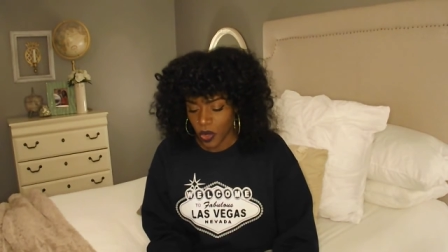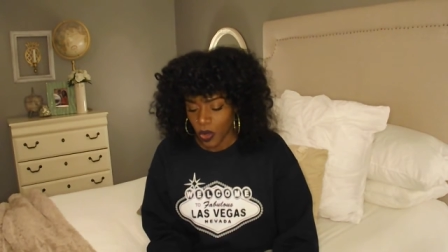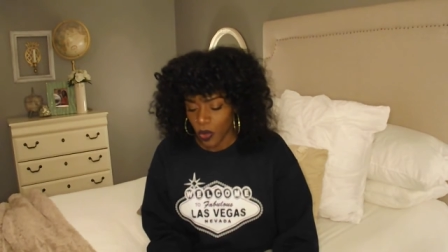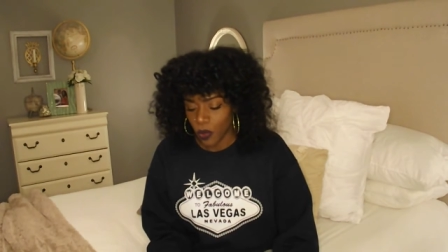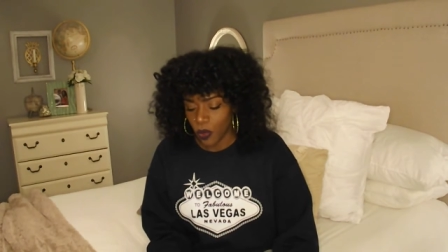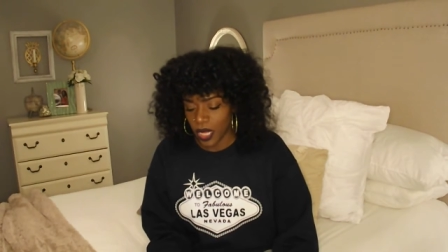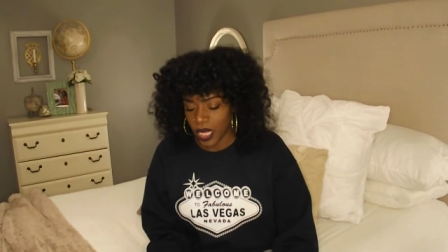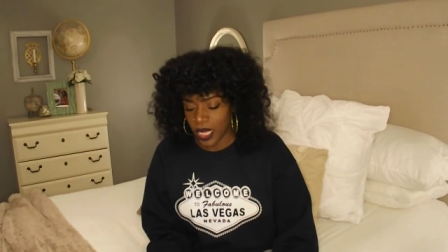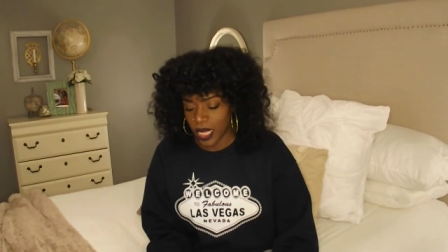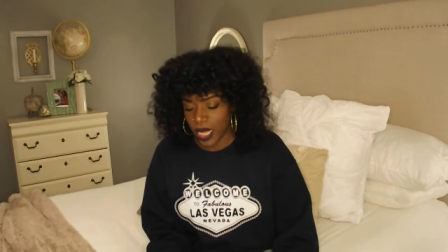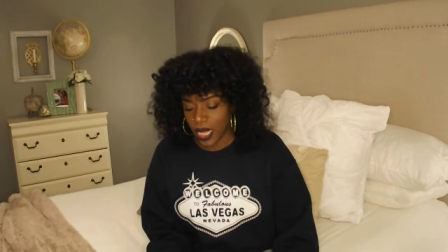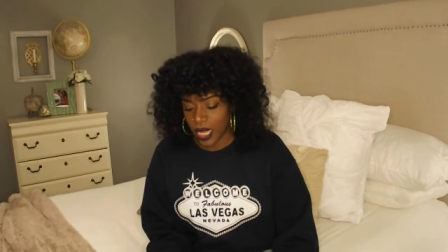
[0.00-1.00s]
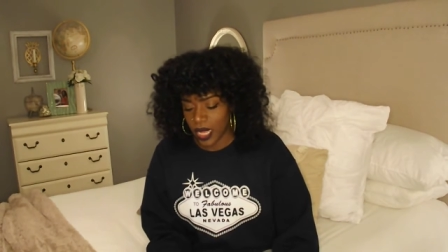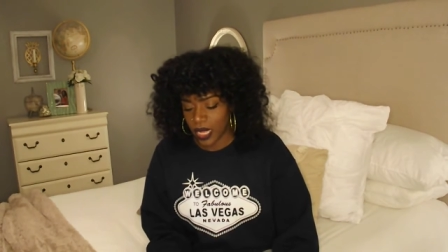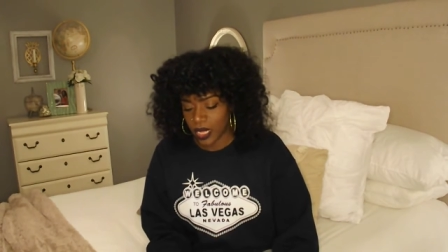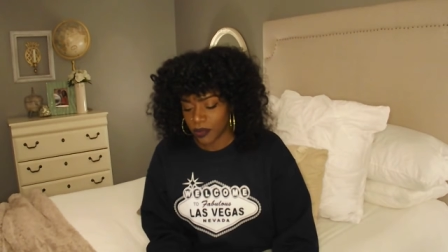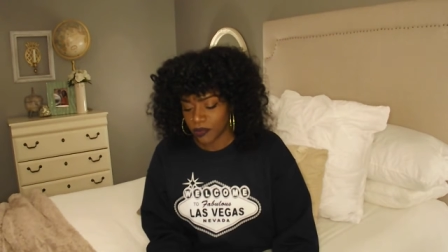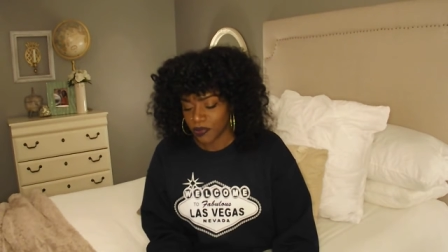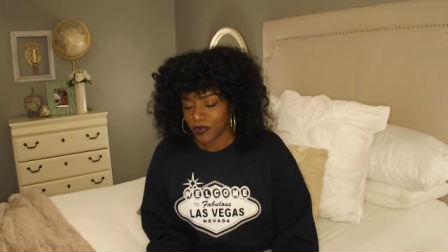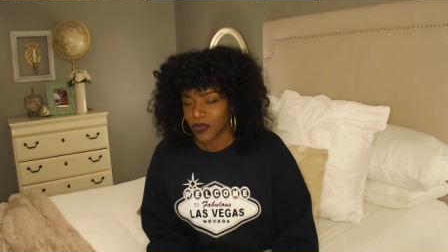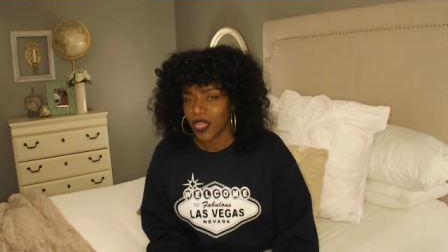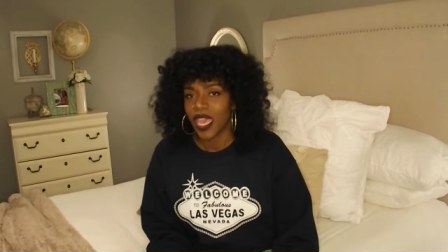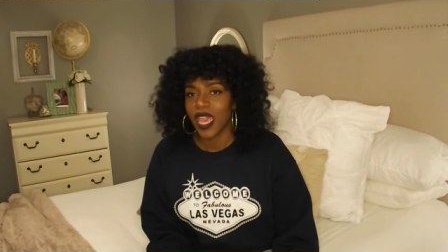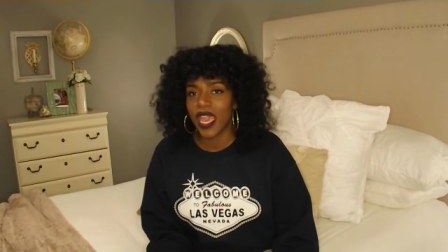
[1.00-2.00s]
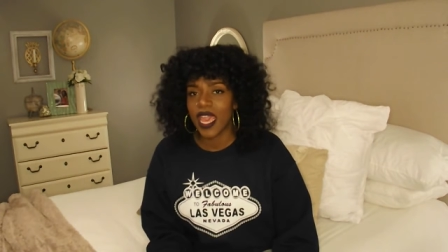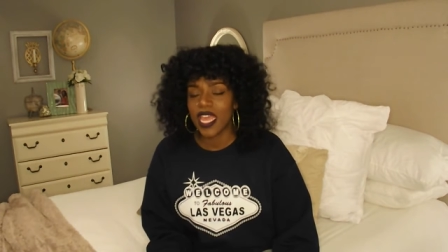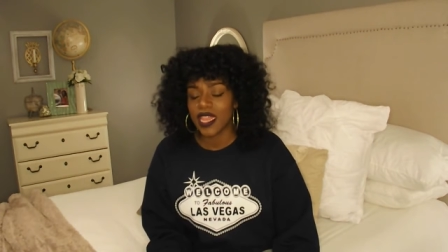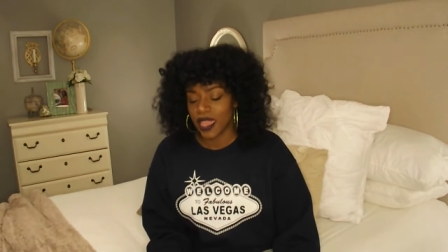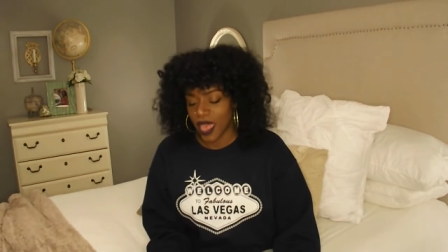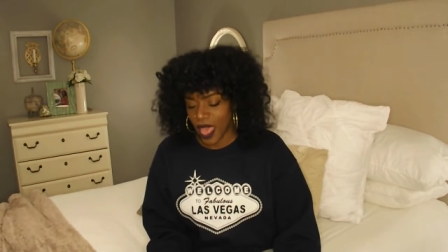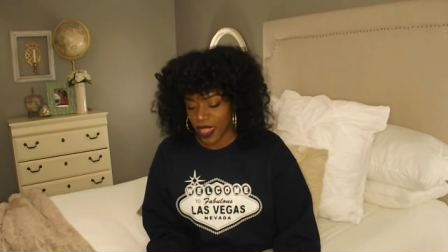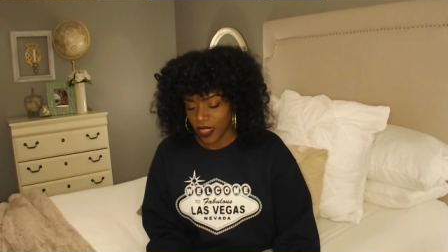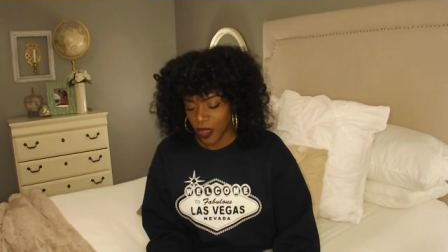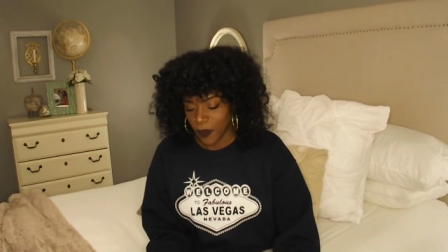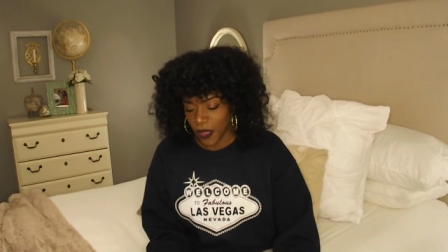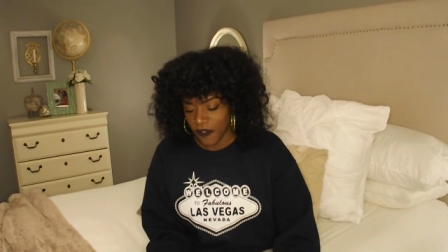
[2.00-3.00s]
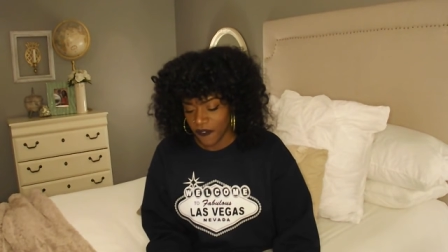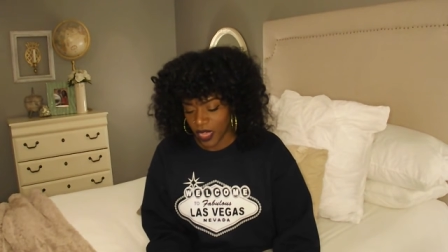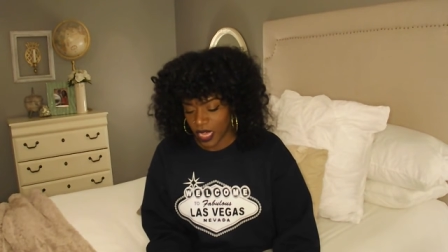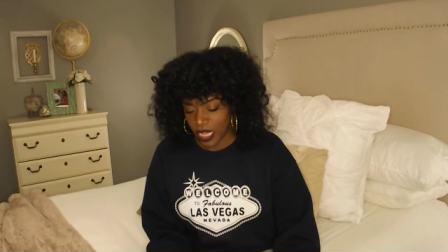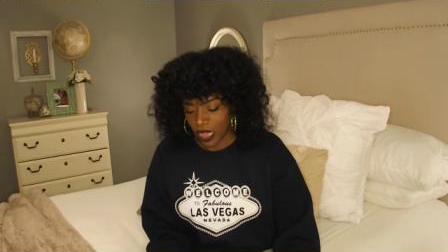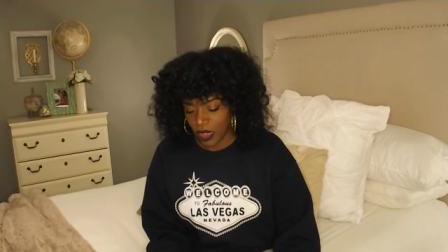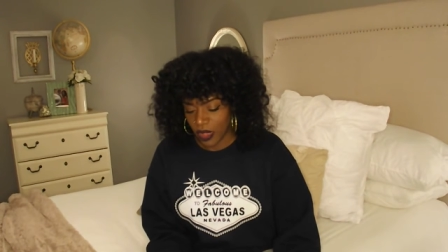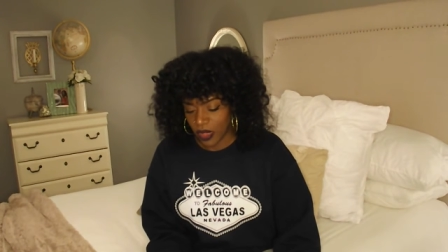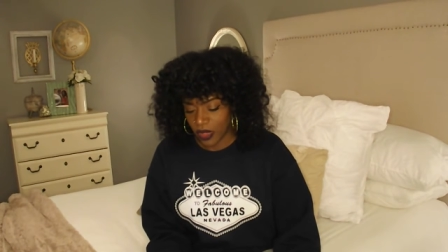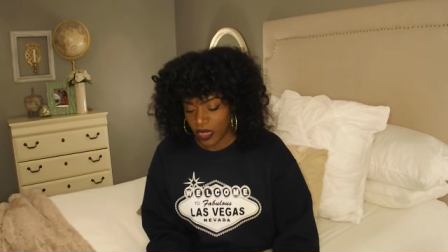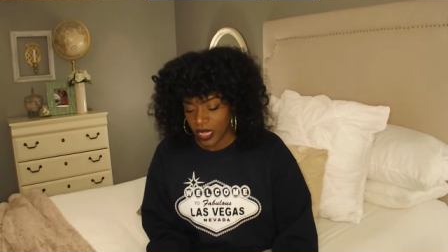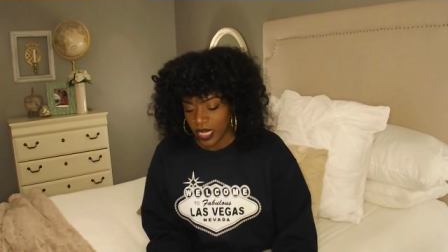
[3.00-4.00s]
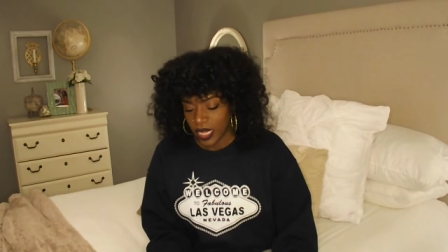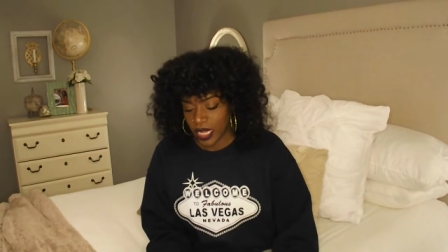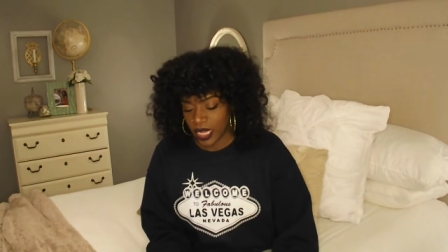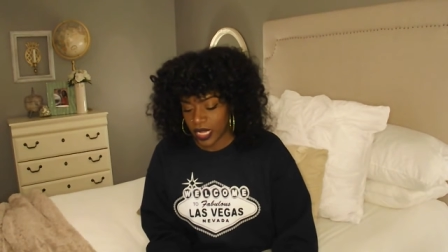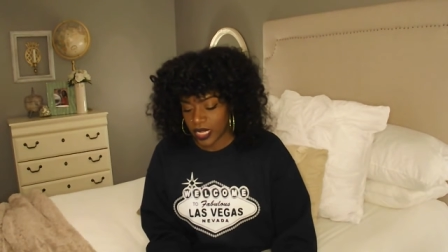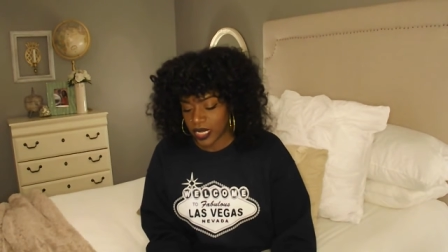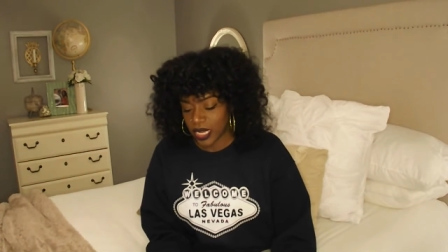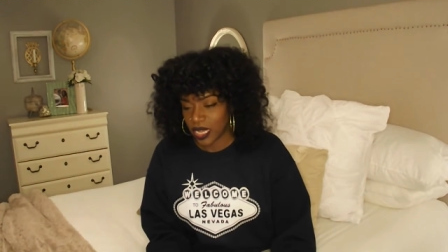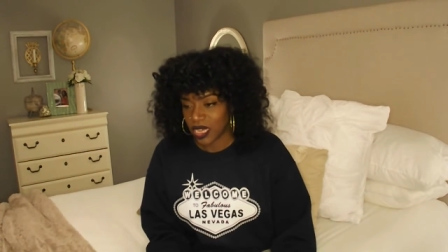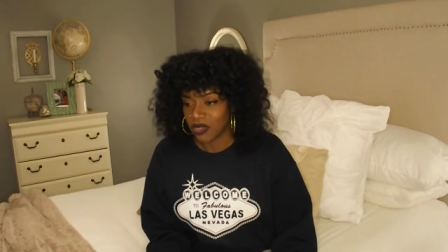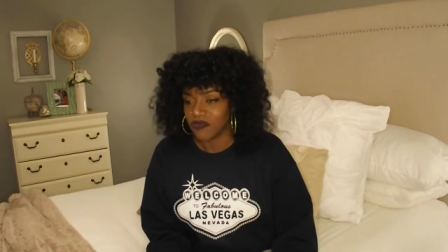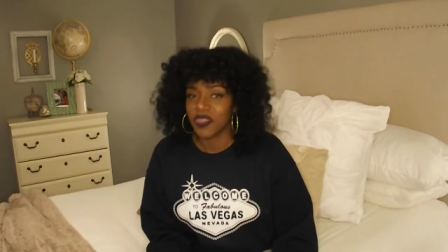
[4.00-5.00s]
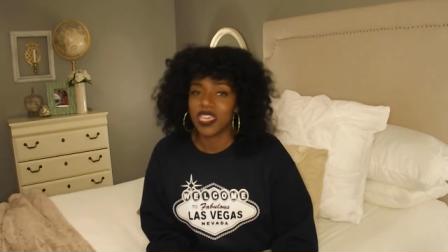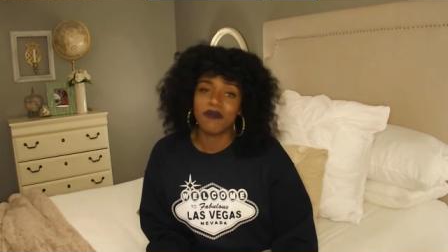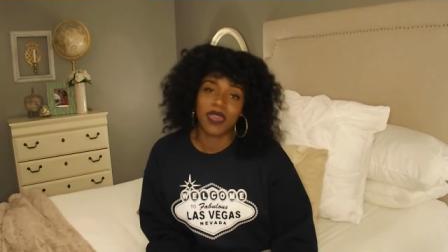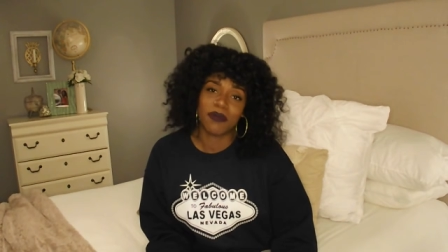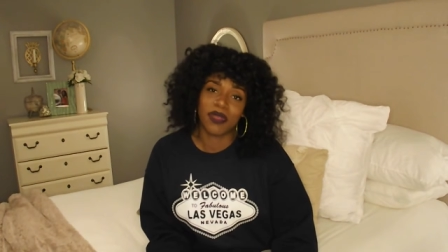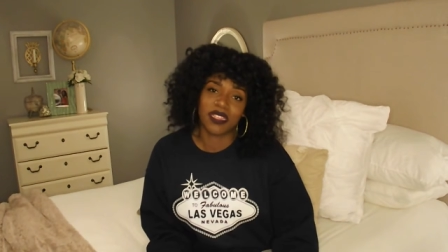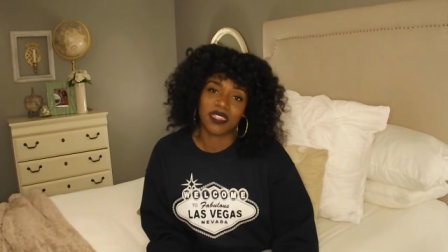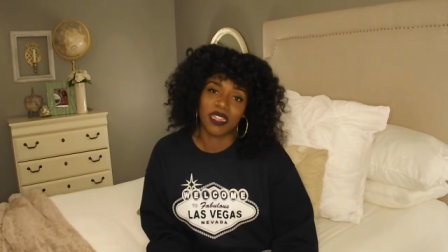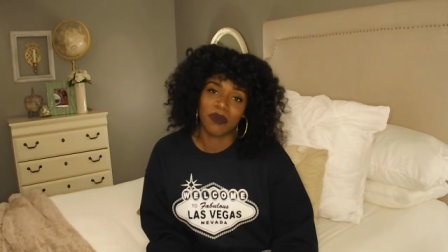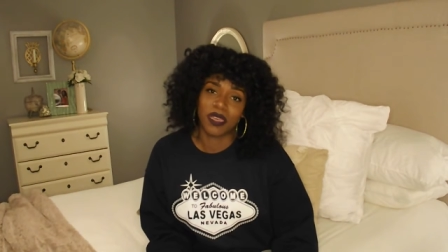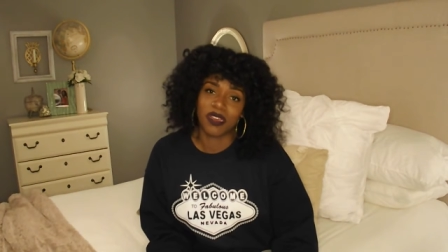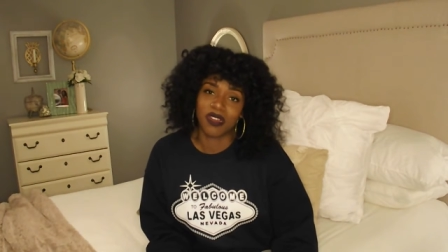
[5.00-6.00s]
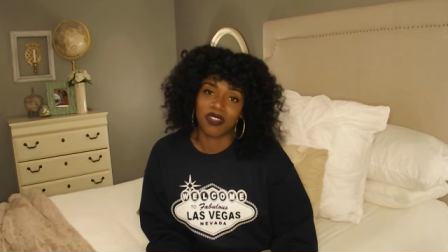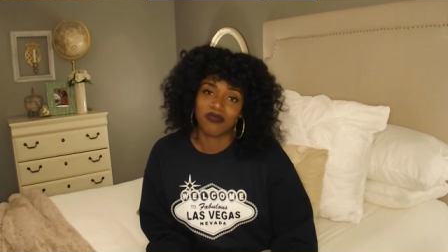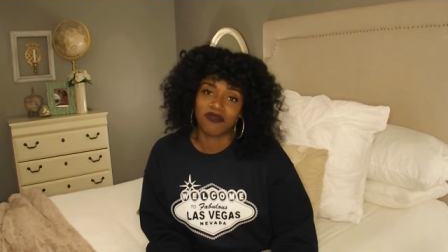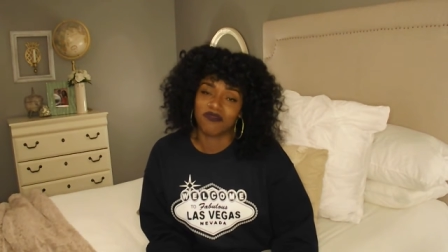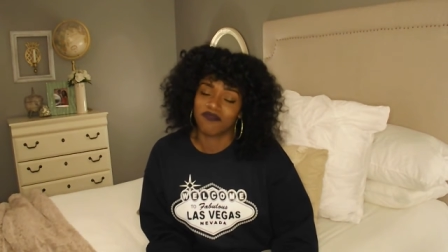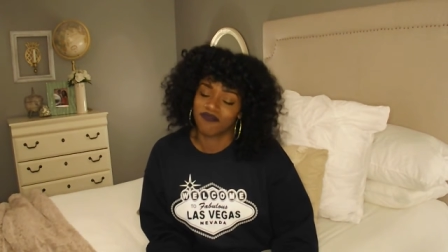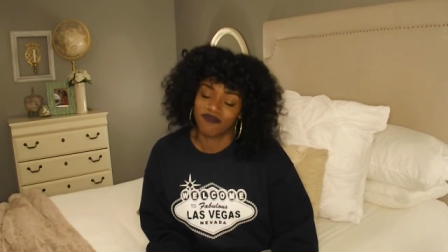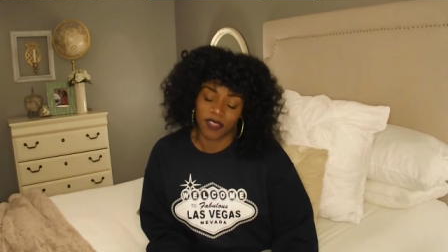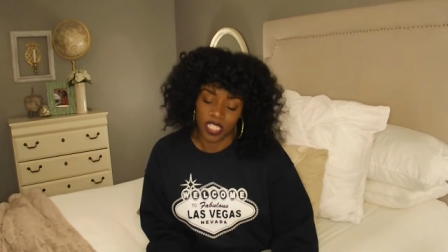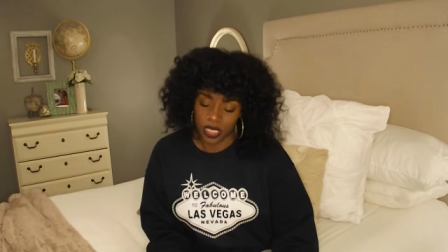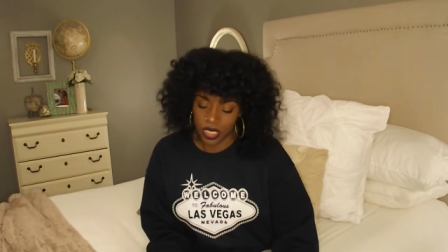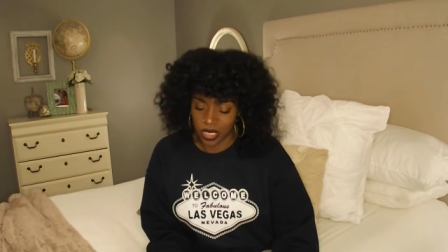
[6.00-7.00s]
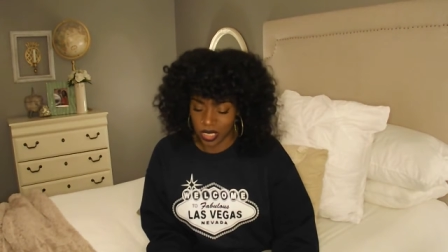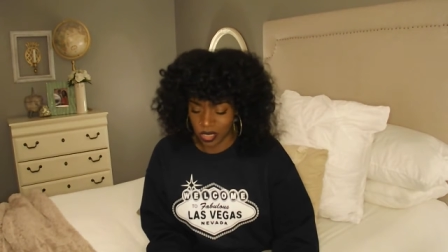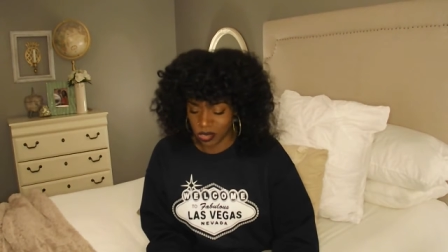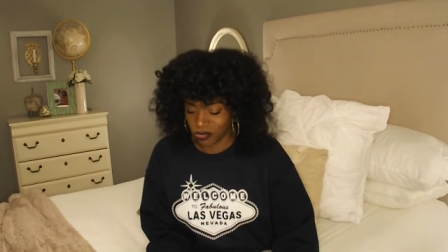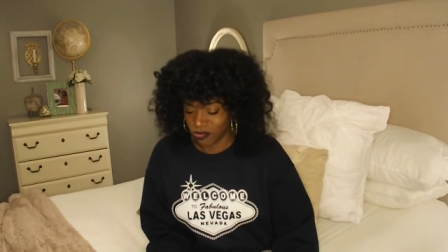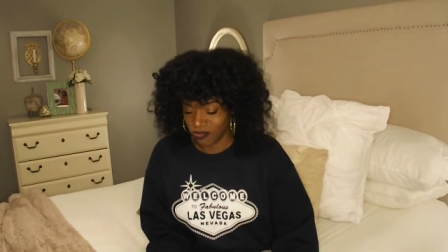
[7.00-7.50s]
We ate at their buffet, y'all, and it made my stomach hurt. So